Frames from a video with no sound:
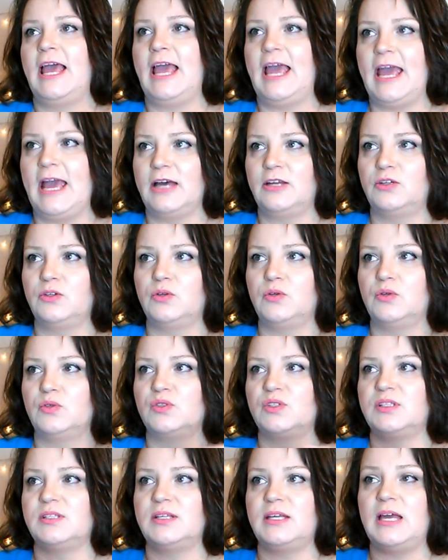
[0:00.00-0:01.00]

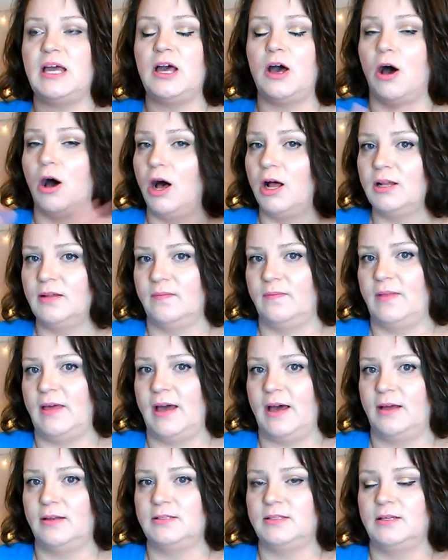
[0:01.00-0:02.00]
handles all of
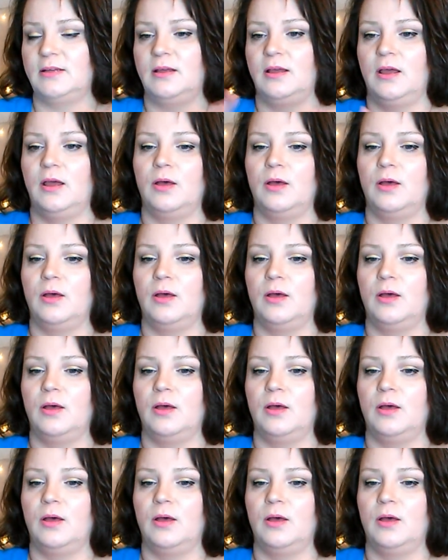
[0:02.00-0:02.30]
that